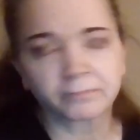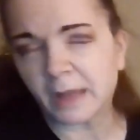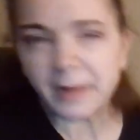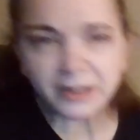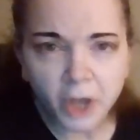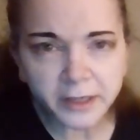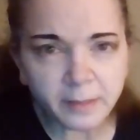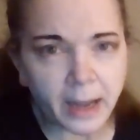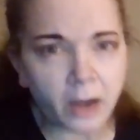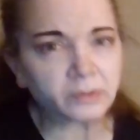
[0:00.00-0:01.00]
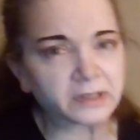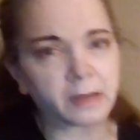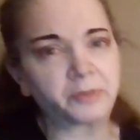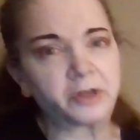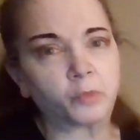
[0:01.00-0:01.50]
I'm not talking about
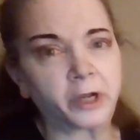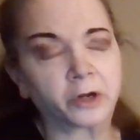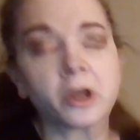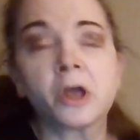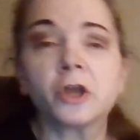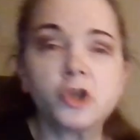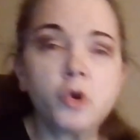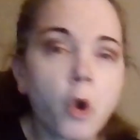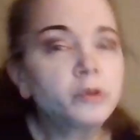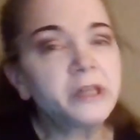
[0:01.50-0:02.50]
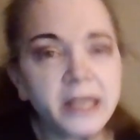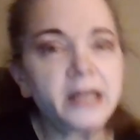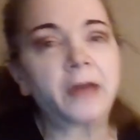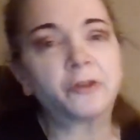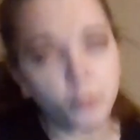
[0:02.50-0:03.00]
something where you only
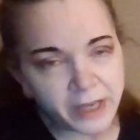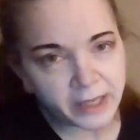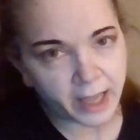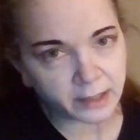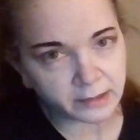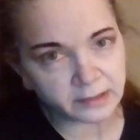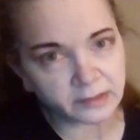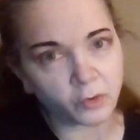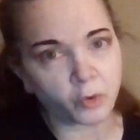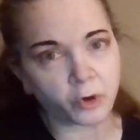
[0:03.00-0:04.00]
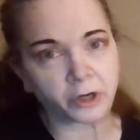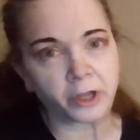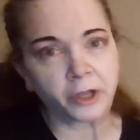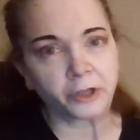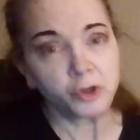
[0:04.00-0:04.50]
eat on the weekends
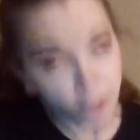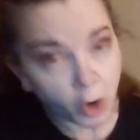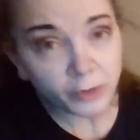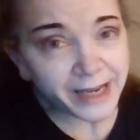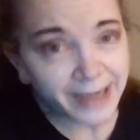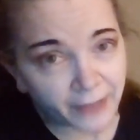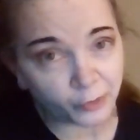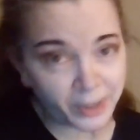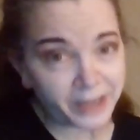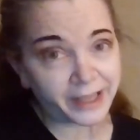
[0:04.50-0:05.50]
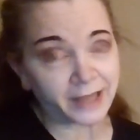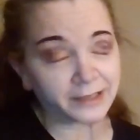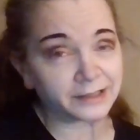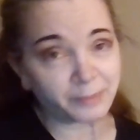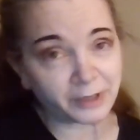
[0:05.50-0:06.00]
or you don't eat on the
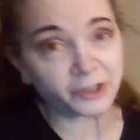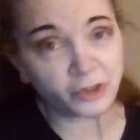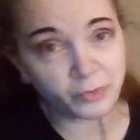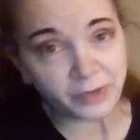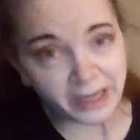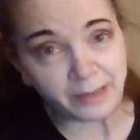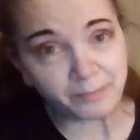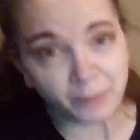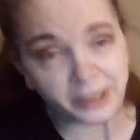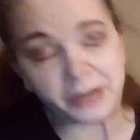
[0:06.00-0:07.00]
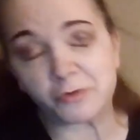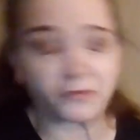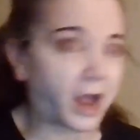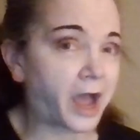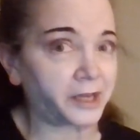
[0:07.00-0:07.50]
weekends, but you eat Monday through
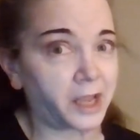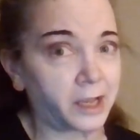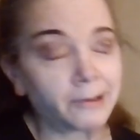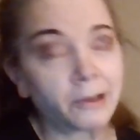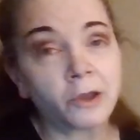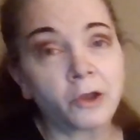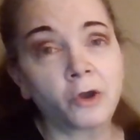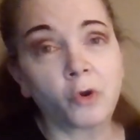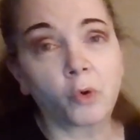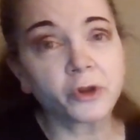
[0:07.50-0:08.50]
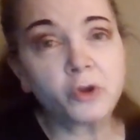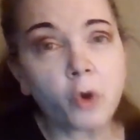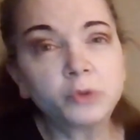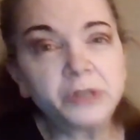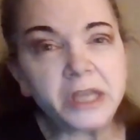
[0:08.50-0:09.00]
Friday, or you
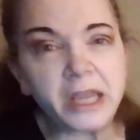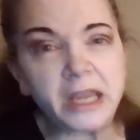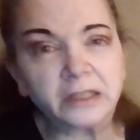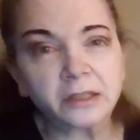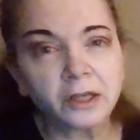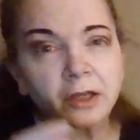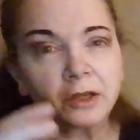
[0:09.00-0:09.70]
only eat